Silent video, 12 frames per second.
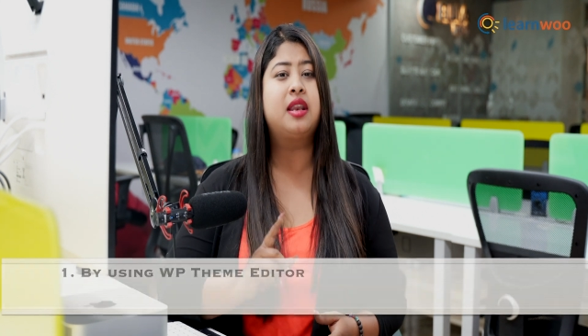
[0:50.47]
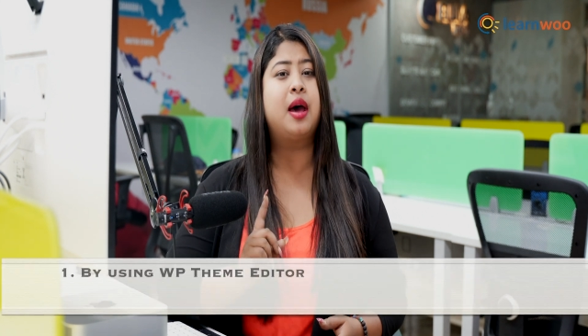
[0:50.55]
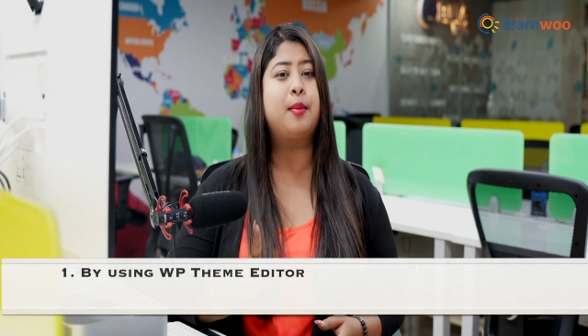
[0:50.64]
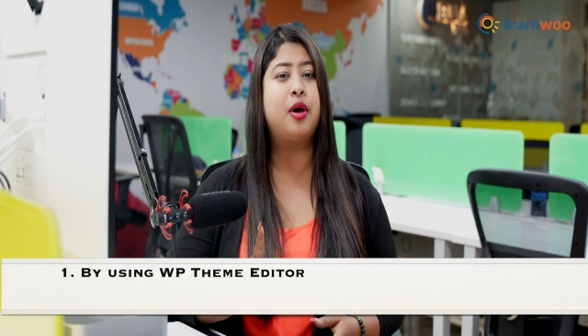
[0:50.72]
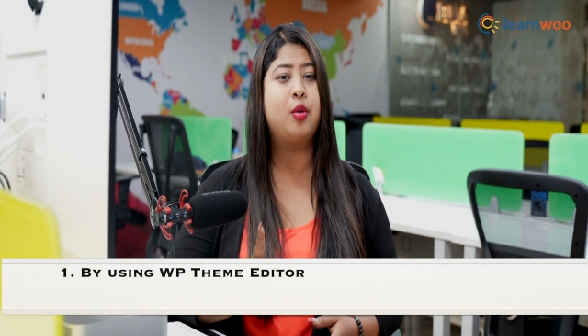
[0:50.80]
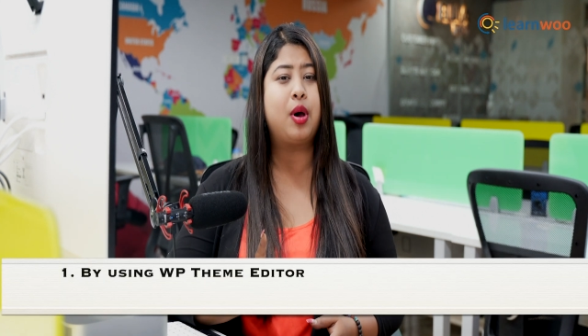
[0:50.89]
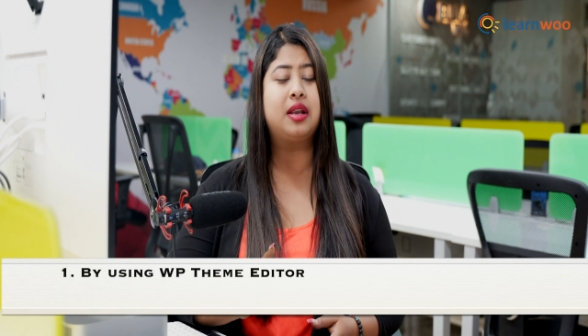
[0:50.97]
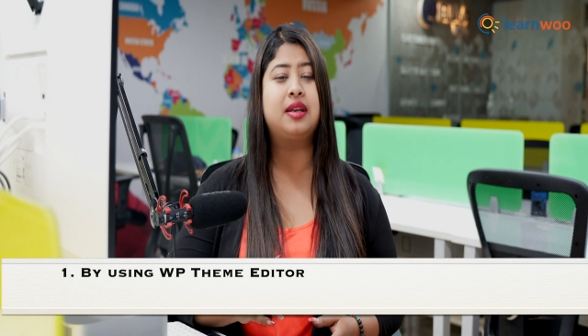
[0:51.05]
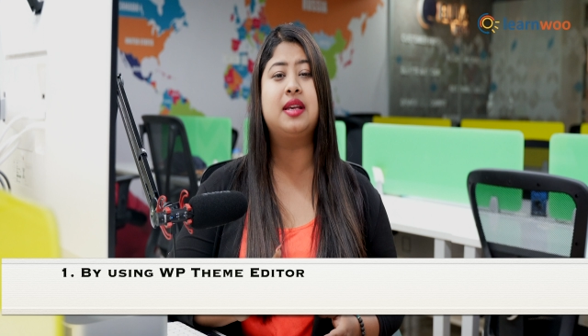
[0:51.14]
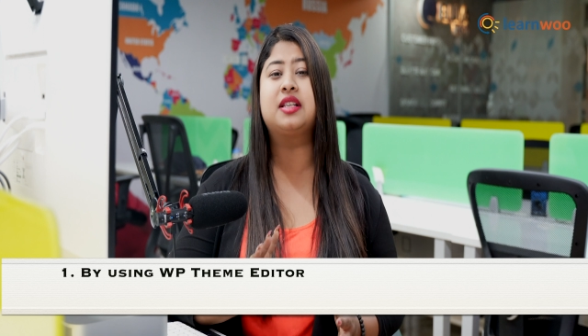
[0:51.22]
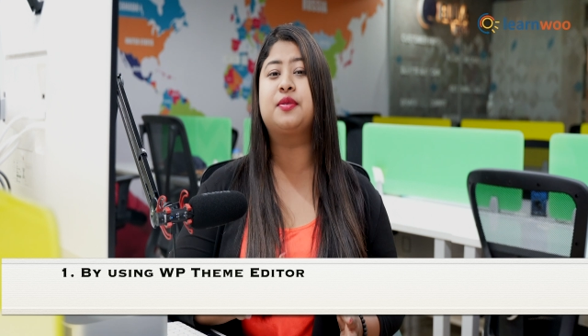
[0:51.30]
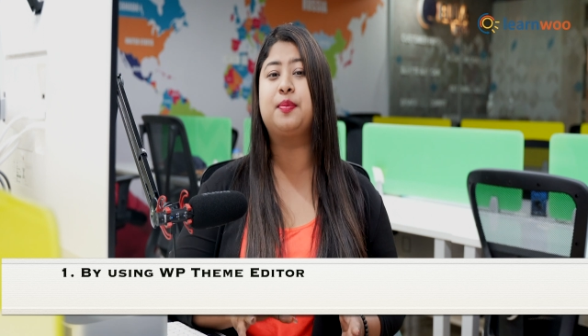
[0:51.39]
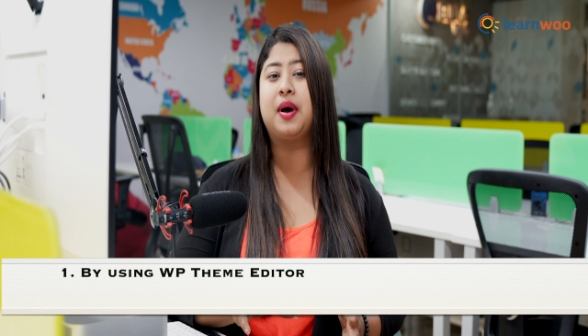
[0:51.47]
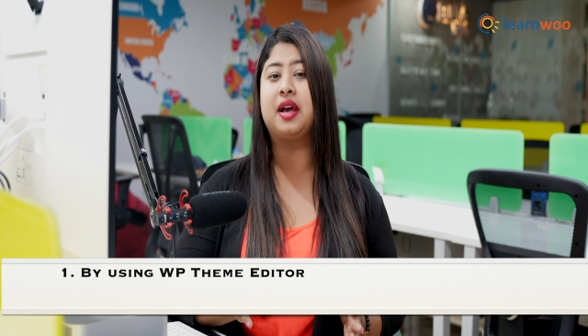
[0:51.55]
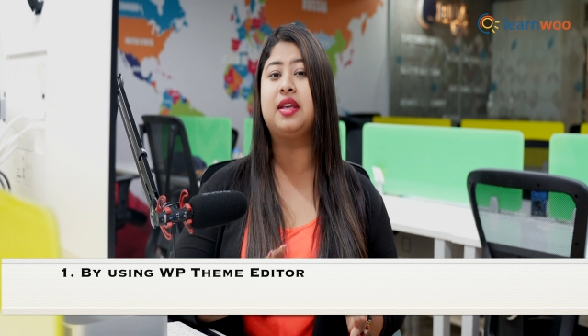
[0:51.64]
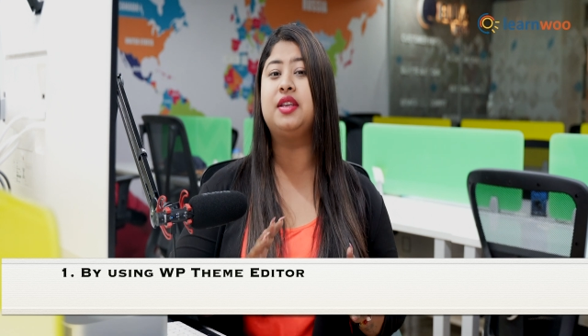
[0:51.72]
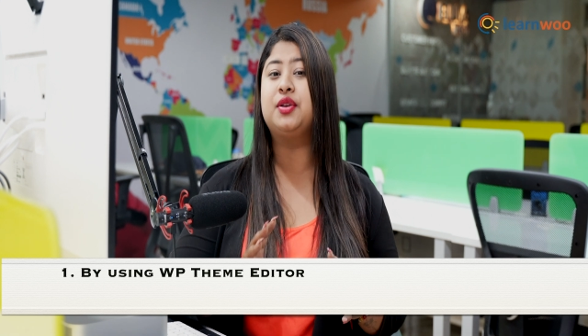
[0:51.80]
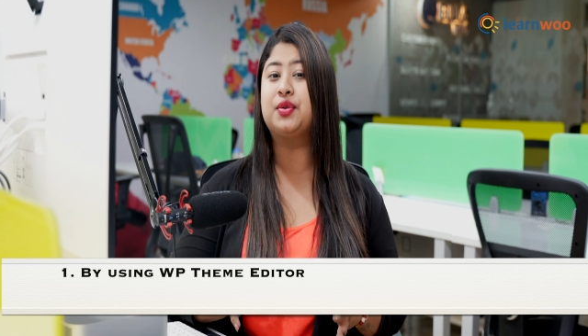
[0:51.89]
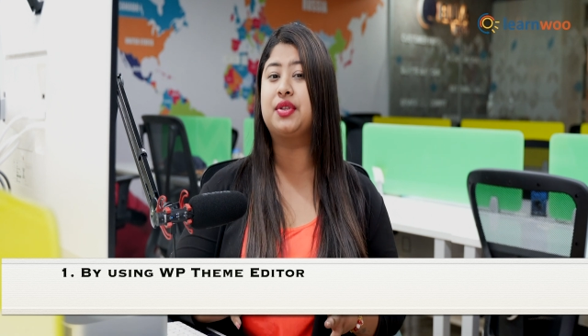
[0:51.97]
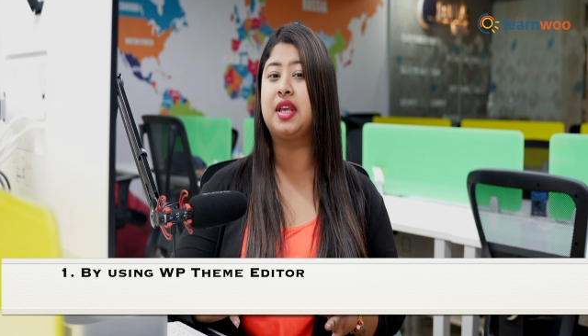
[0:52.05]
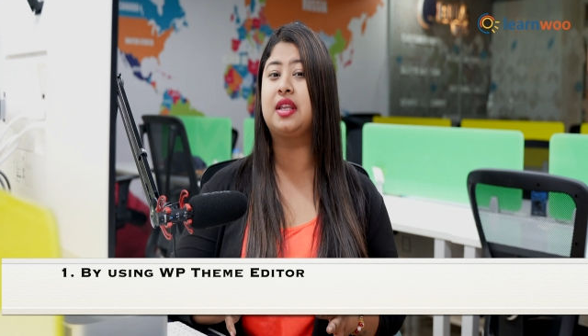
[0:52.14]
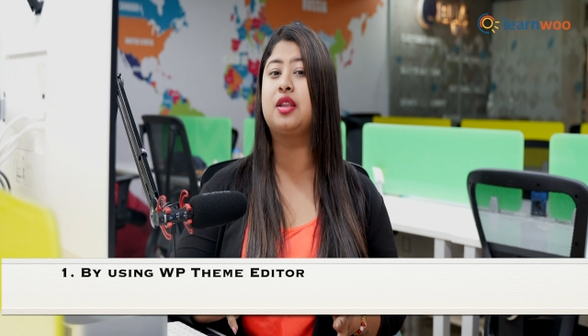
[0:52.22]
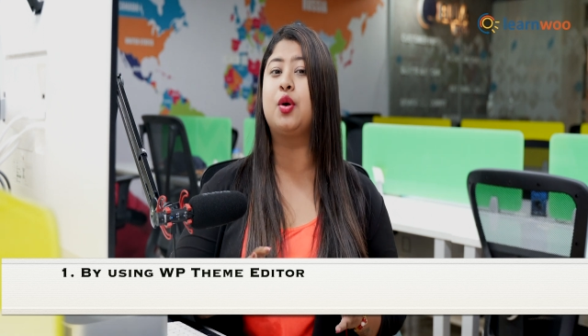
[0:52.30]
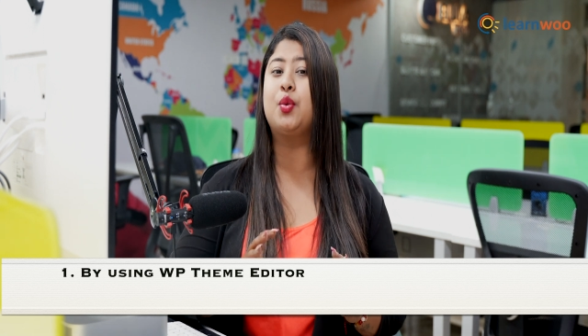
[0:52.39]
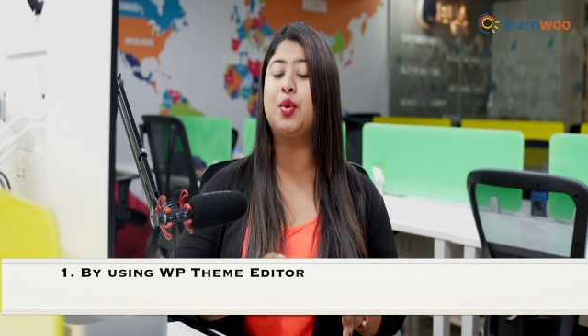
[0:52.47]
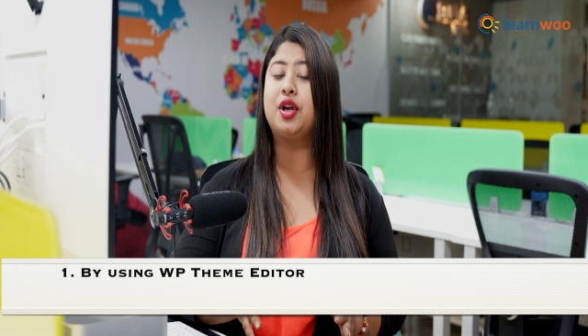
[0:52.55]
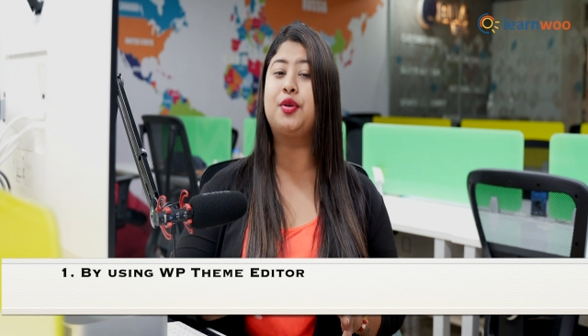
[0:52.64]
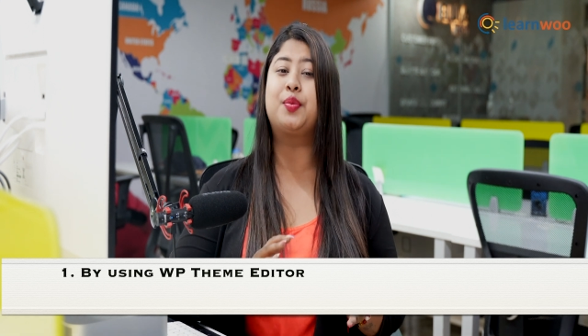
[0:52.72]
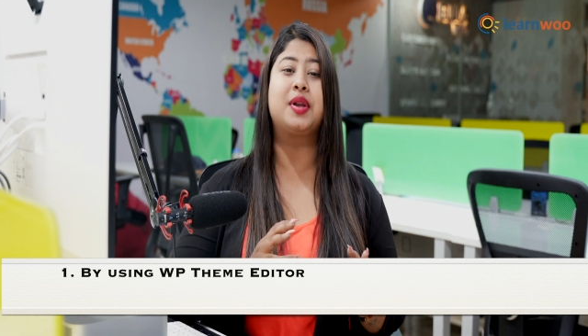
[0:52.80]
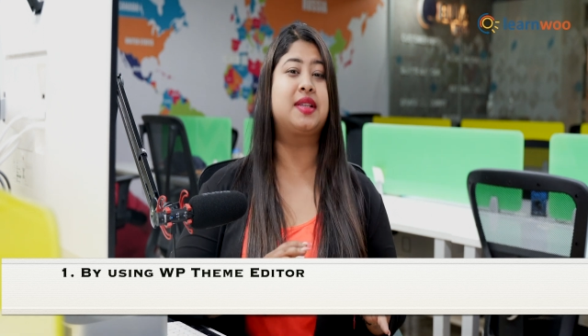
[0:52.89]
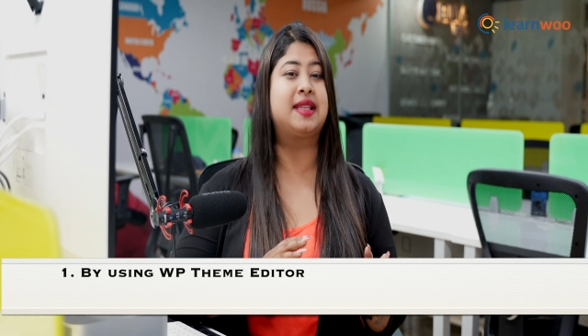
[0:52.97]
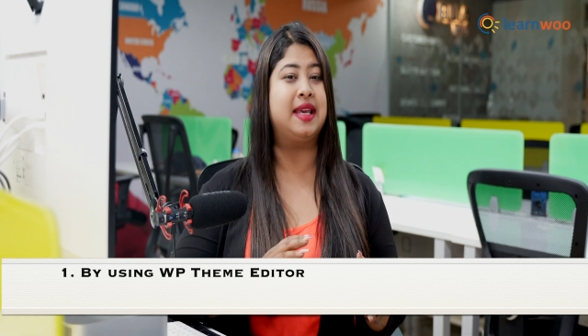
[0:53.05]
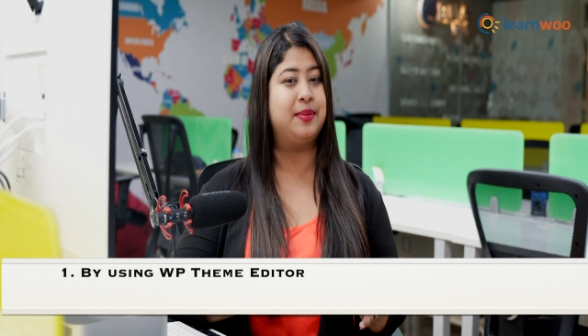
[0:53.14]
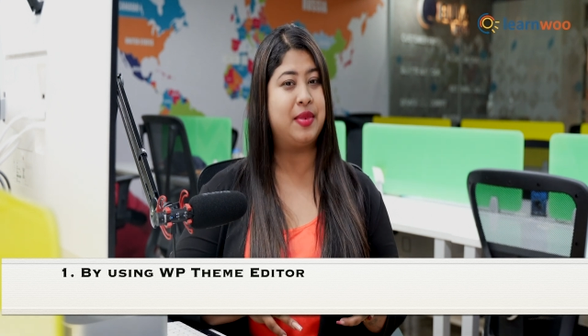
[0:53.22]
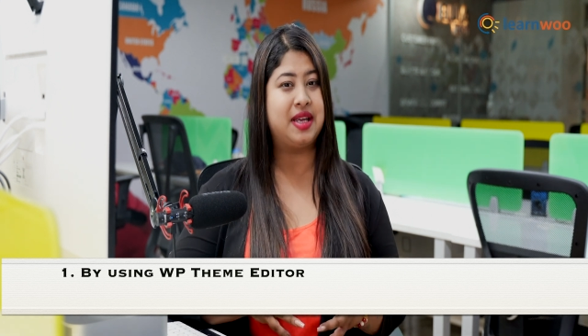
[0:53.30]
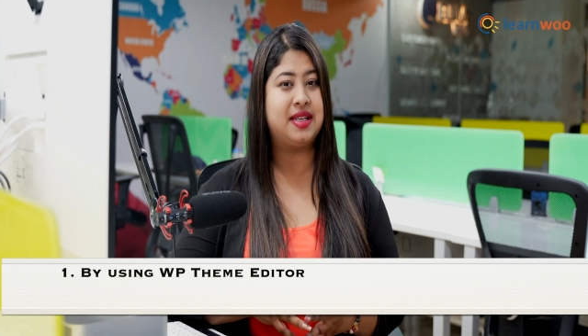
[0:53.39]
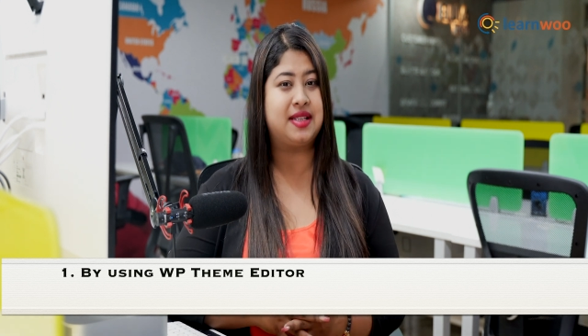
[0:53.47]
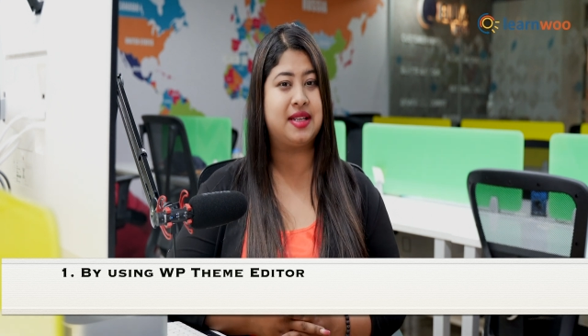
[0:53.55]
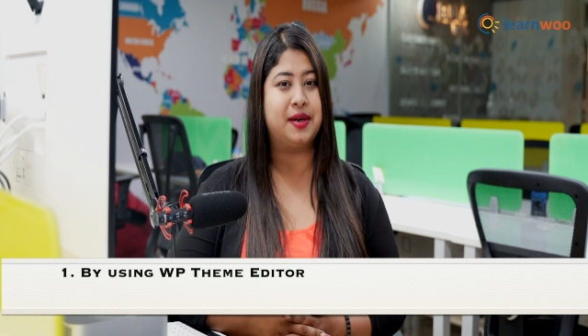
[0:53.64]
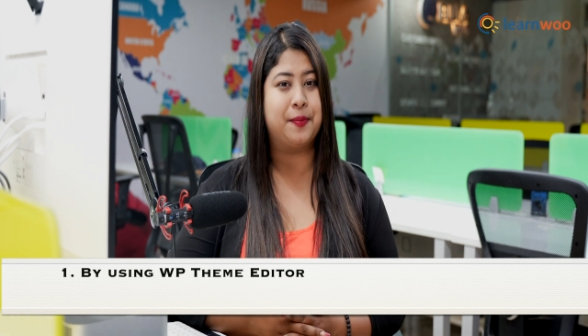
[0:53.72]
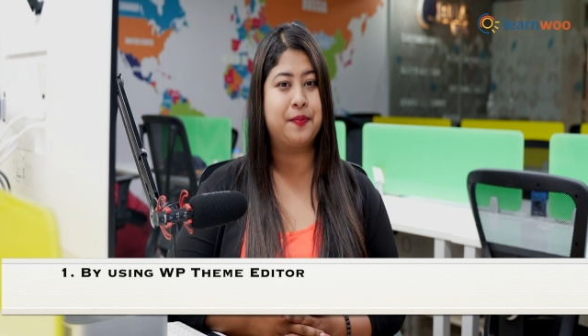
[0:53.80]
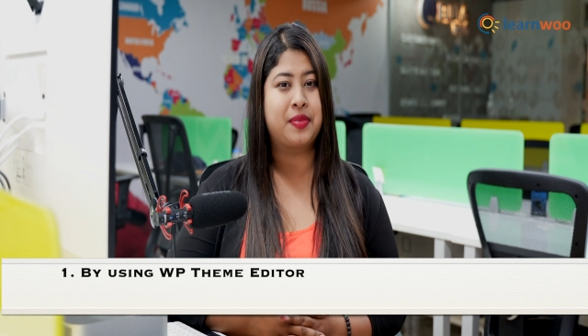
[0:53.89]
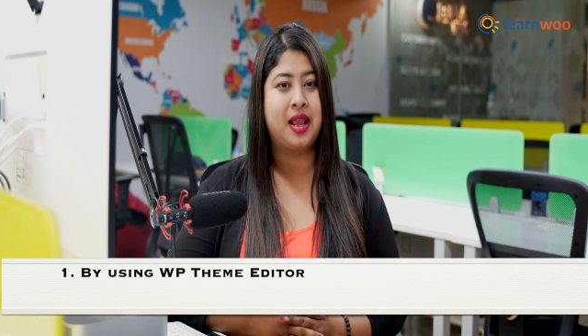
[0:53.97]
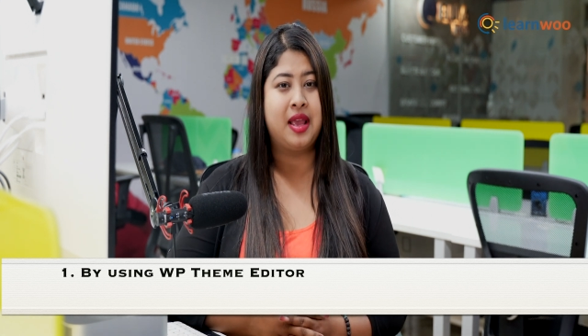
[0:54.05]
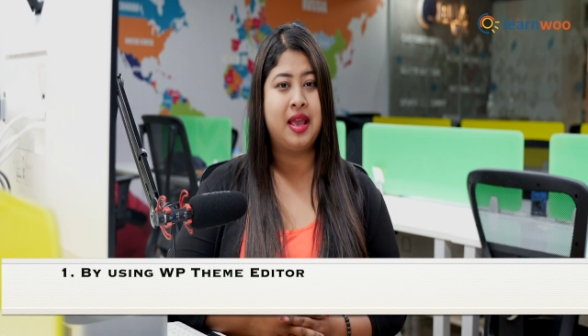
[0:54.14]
Number one is by using the WordPress theme editor